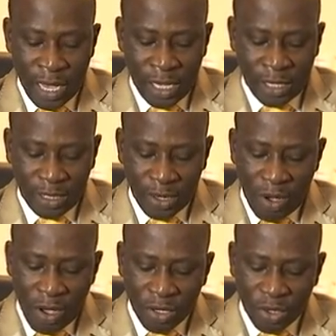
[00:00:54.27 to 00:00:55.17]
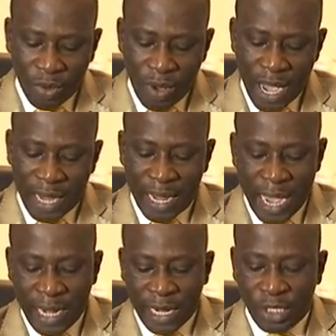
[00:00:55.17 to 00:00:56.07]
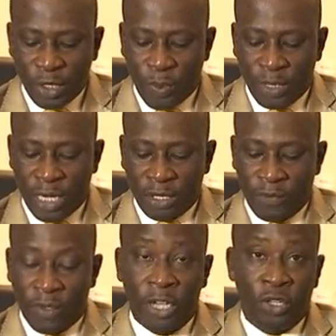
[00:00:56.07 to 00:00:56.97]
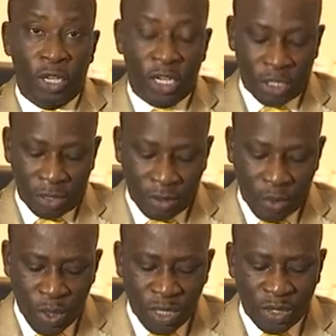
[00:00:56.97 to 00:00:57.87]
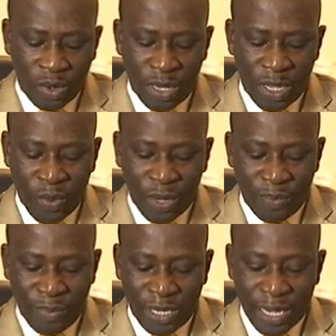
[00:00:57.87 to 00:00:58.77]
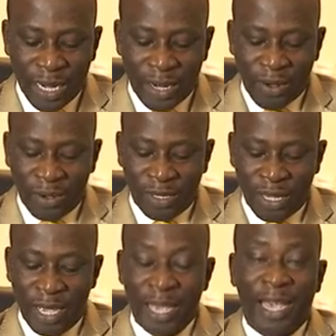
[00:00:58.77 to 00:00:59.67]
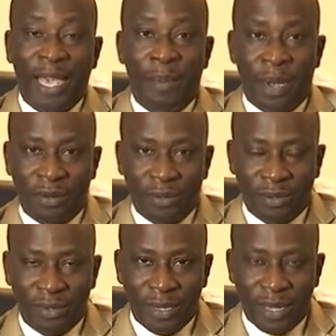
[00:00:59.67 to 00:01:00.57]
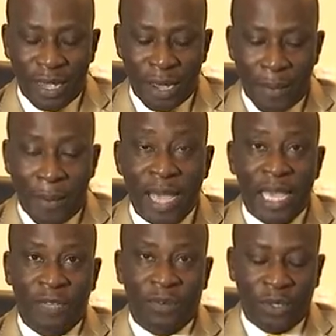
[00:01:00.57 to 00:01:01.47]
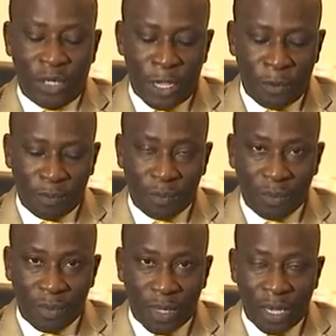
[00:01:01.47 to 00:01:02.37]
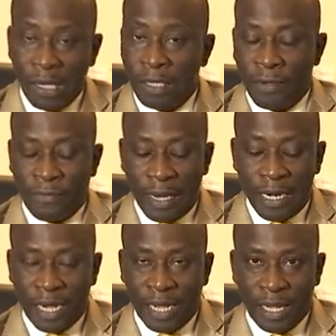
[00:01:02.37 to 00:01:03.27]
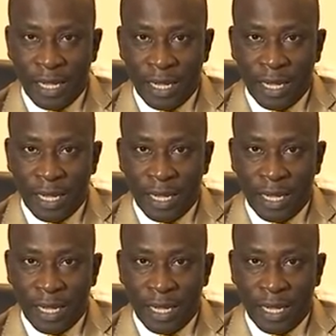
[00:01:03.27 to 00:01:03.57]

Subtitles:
He is also an ardent supporter of education, which he will be telling us about. My guest for today, he is a founder